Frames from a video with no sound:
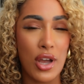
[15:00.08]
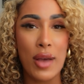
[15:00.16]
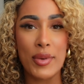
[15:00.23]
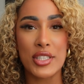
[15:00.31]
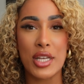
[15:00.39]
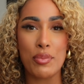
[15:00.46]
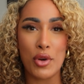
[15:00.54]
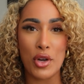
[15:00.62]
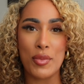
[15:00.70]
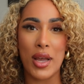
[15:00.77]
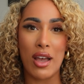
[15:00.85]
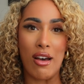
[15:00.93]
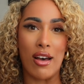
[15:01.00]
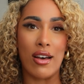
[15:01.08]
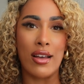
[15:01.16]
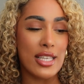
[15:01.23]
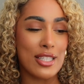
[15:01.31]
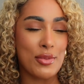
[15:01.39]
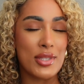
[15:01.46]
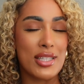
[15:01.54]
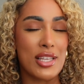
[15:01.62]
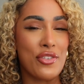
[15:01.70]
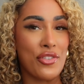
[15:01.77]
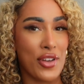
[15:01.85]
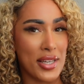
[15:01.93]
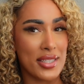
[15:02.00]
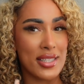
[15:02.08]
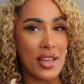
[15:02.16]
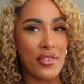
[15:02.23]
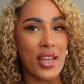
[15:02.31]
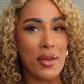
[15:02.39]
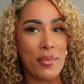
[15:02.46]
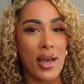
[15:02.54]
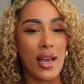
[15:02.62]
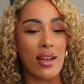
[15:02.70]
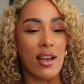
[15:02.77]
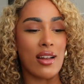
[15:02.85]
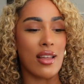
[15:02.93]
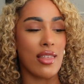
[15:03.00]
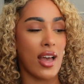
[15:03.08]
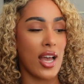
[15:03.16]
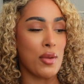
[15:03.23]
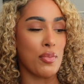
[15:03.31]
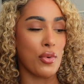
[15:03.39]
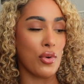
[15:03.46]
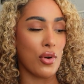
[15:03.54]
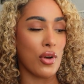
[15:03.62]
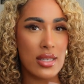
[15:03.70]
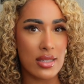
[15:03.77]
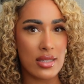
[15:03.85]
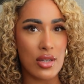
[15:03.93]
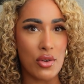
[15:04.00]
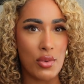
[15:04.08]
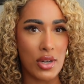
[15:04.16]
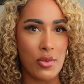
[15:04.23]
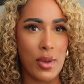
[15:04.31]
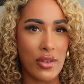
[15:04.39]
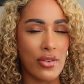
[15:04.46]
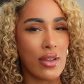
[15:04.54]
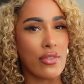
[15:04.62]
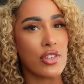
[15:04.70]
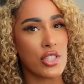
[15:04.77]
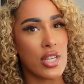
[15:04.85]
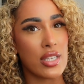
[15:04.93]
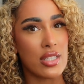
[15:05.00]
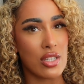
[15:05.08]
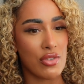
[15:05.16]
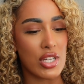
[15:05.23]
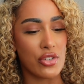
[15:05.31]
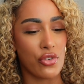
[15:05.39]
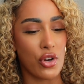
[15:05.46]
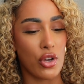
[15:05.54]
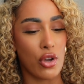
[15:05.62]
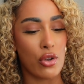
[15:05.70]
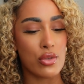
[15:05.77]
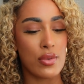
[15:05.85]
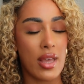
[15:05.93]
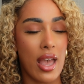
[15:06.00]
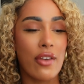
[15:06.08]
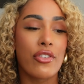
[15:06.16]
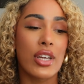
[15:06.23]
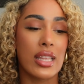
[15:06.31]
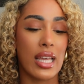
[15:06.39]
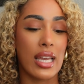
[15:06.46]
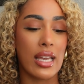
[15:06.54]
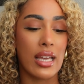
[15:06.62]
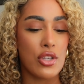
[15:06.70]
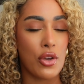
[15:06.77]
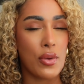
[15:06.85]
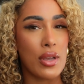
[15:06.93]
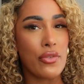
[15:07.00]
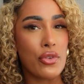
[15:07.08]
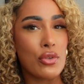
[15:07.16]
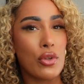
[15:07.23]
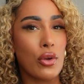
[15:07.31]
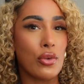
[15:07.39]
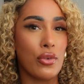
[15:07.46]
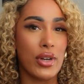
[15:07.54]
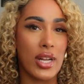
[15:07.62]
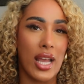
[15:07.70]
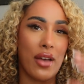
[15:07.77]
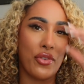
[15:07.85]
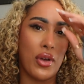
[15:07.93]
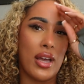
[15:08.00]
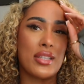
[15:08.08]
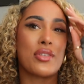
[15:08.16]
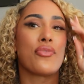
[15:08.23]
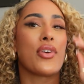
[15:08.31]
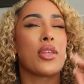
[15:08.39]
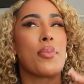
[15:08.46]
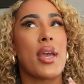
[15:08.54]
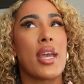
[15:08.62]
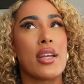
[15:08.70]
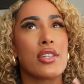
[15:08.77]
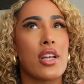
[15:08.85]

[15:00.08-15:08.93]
how much that broke my heart? This was the first ever Impact color that I bought. It's still one of my favorite shades to reach for. It goes with everything. So if you don't already have your hands on feather beige,